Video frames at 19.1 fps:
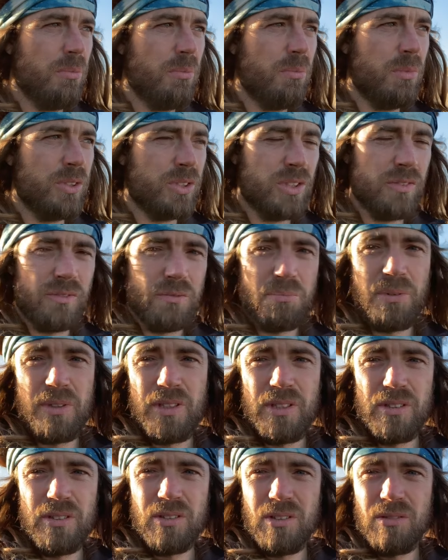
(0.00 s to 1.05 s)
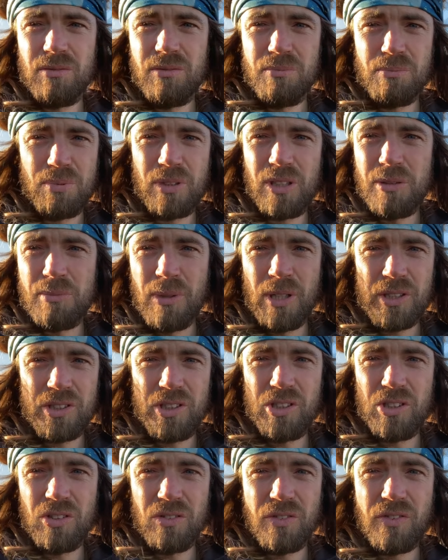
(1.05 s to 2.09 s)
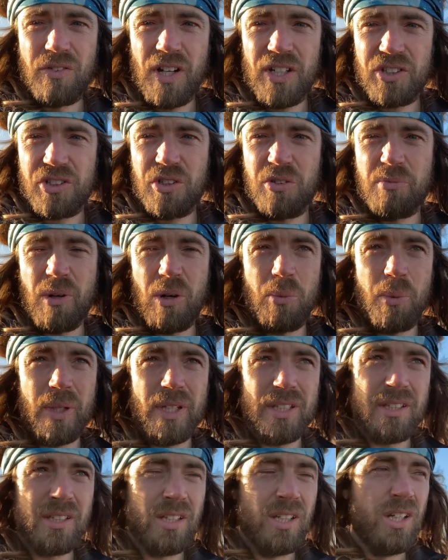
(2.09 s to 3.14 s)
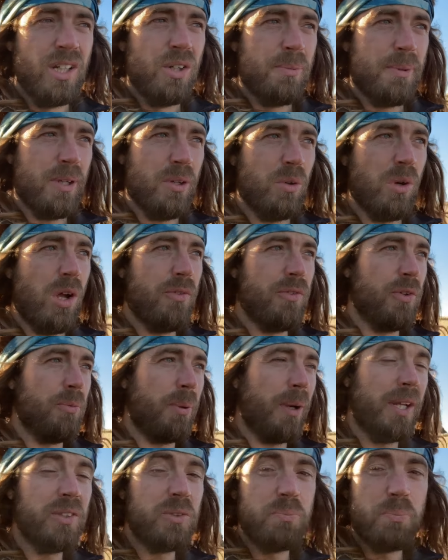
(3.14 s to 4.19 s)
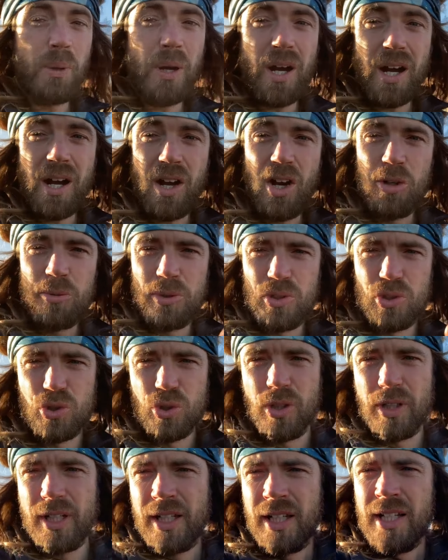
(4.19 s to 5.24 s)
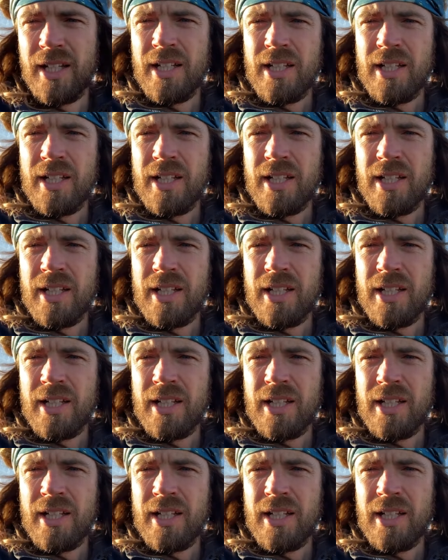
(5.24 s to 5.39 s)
which I've been pretty much is a reflection of my week, a bit all over the place, but I hope you enjoyed it.